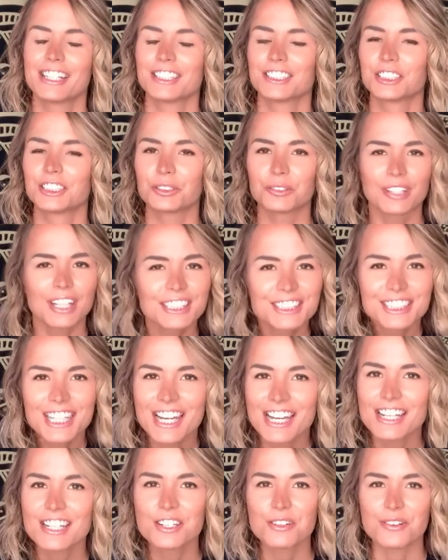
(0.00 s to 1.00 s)
So let's
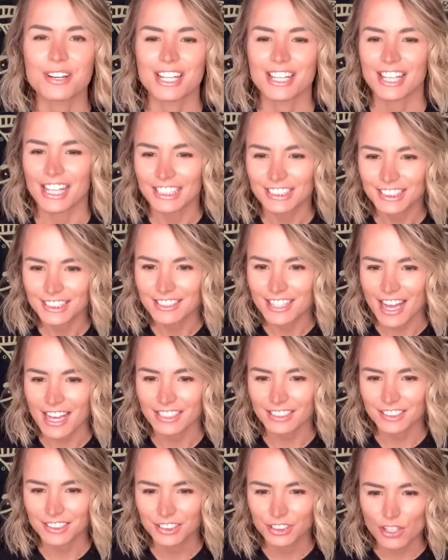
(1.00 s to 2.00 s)
get into it. Let's
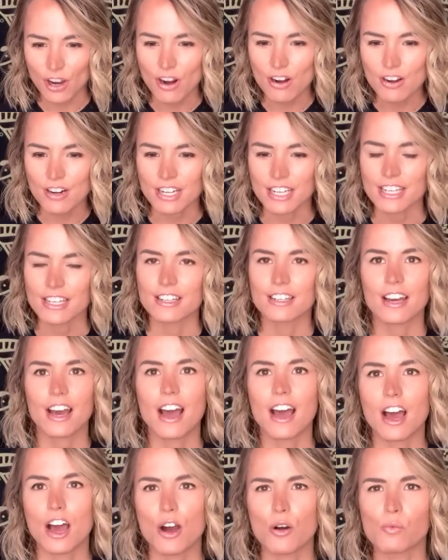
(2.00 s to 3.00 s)
get started.
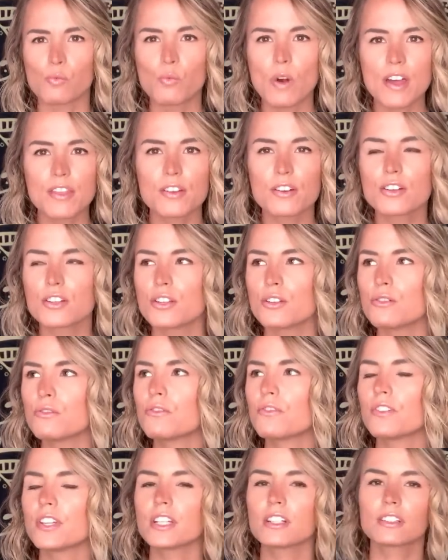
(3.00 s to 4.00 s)
Whether
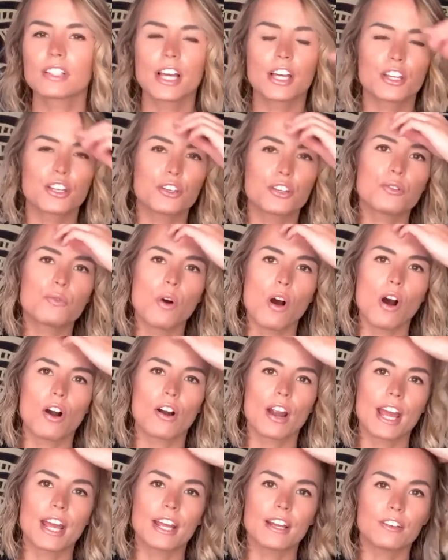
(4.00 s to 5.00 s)
you feel like you
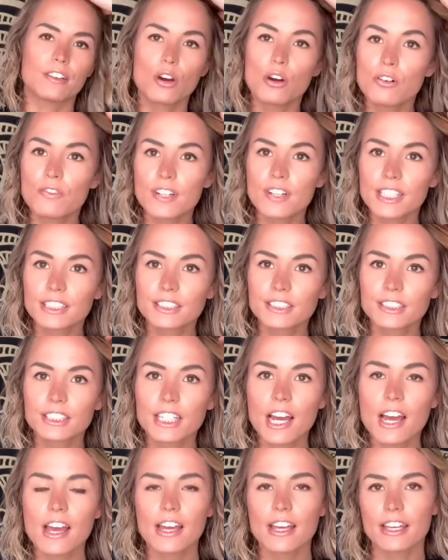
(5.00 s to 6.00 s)
are a
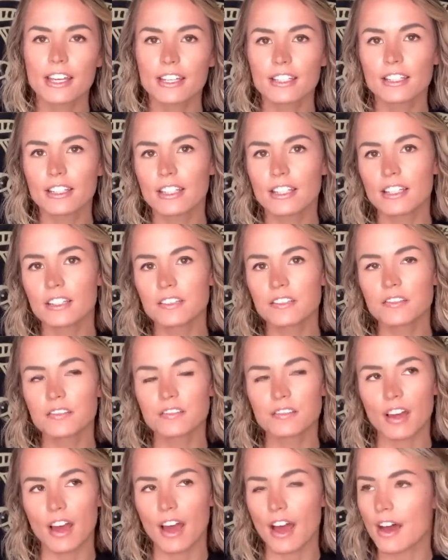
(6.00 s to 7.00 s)
novice in
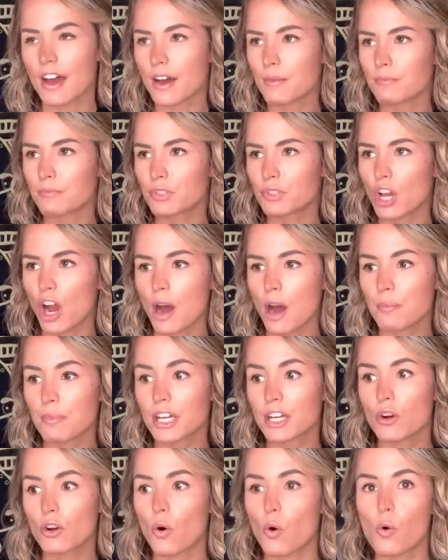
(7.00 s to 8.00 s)
this
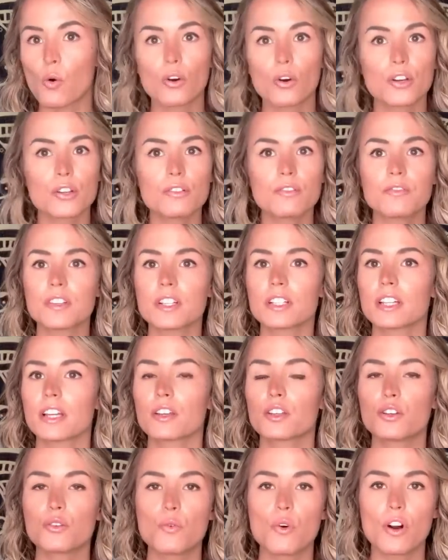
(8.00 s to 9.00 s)
topic or you feel
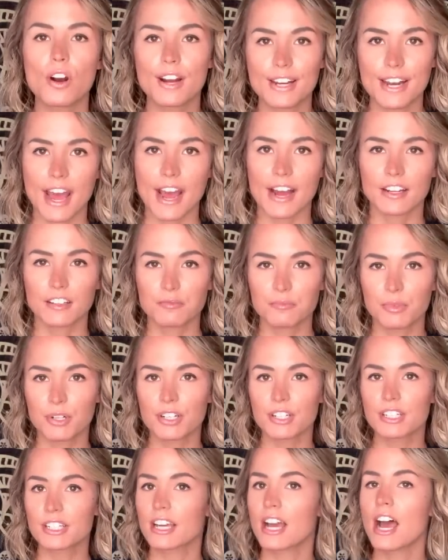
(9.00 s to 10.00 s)
like you are an
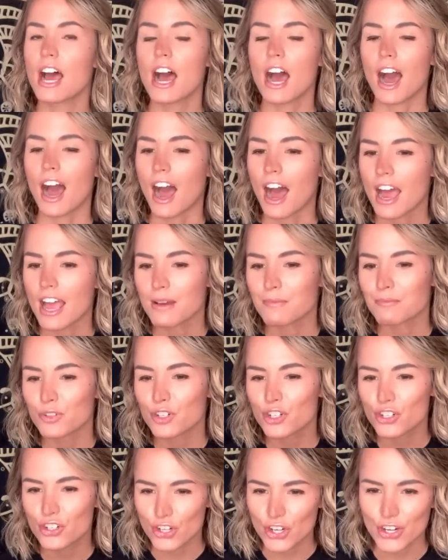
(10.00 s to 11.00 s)
expert, I am
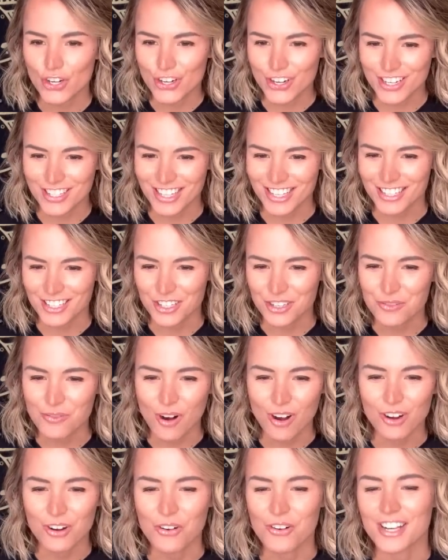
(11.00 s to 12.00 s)
sure that you
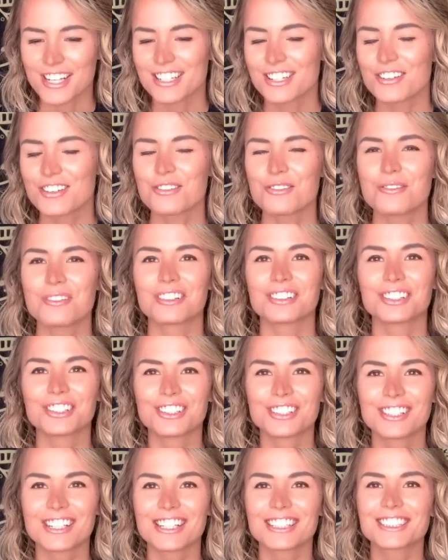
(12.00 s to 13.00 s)
are going to
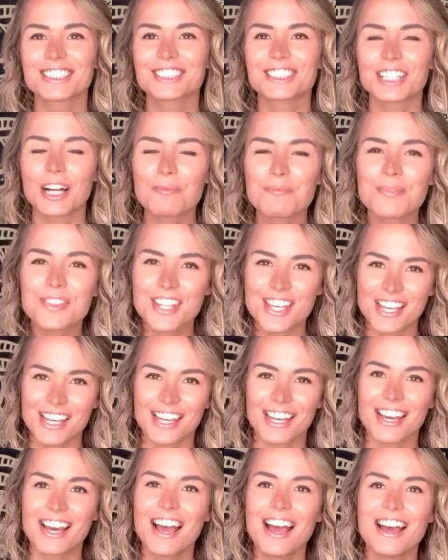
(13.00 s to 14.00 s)
learn
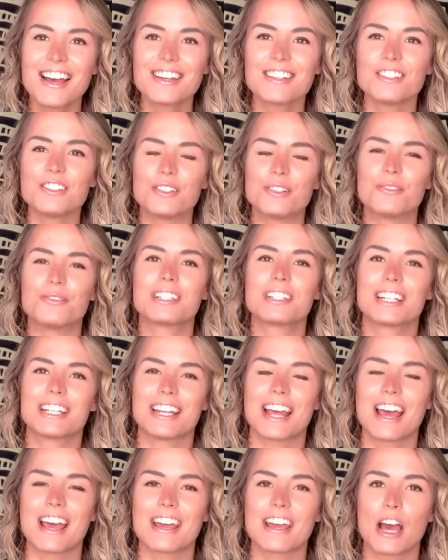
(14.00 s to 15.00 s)
something new
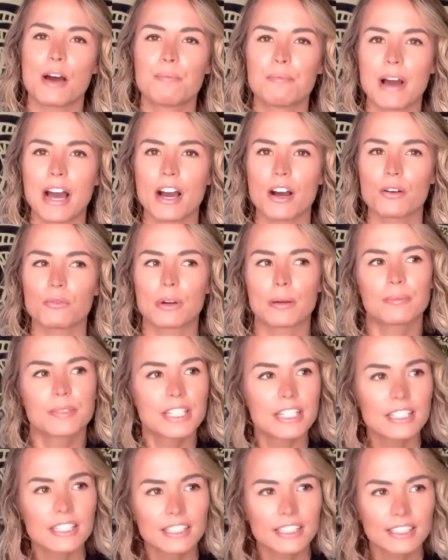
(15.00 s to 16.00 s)
today about
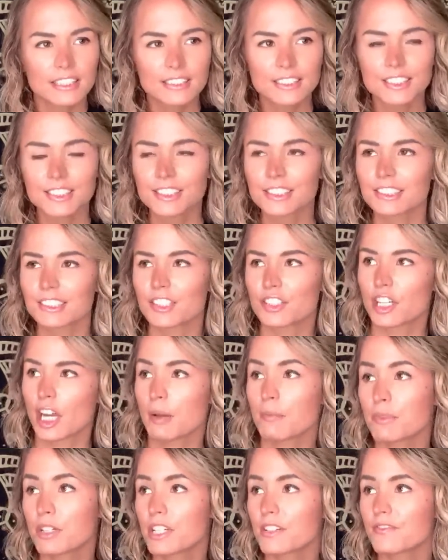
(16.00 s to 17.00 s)
reptilians,
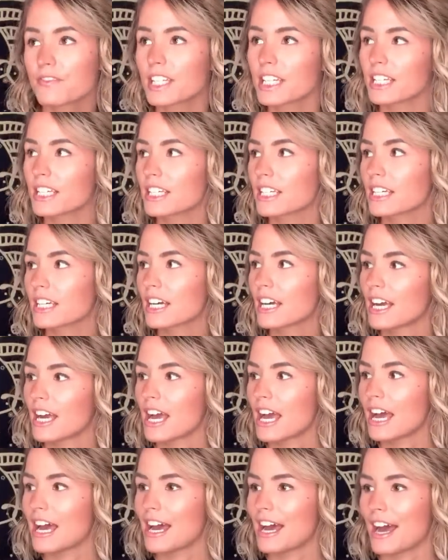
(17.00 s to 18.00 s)
shapeshifting,
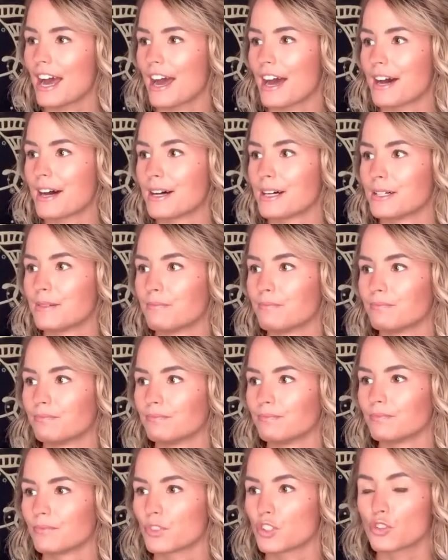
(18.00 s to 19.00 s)

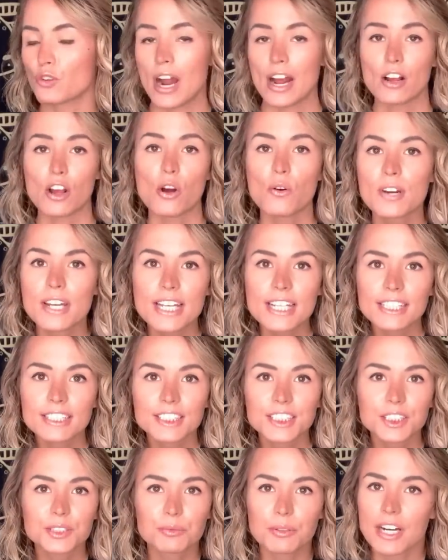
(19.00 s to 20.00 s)

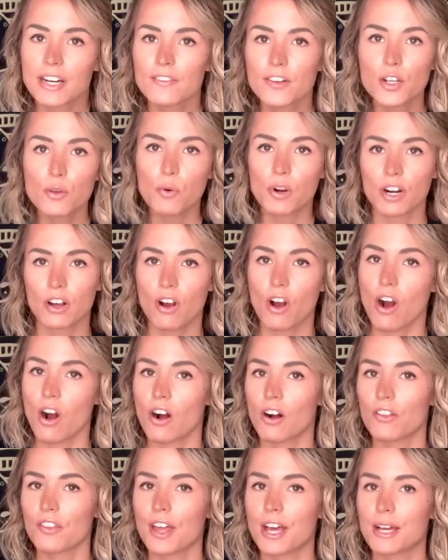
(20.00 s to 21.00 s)
draconians, whatever you want to
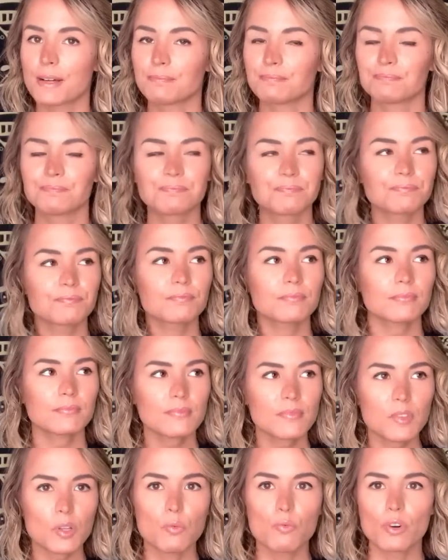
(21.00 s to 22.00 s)
call them.
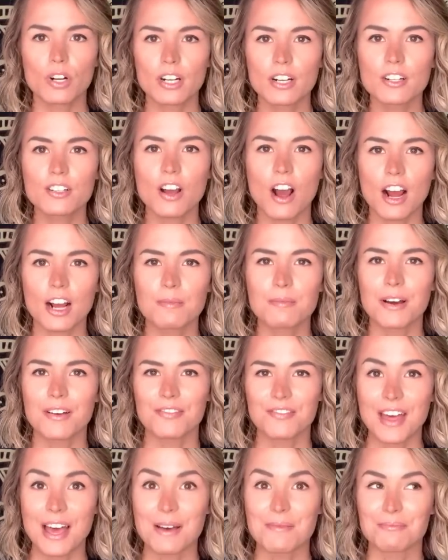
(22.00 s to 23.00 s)
We're going to talk about
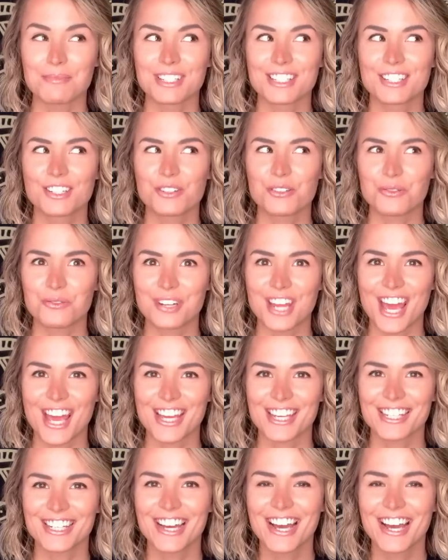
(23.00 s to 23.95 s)
them today,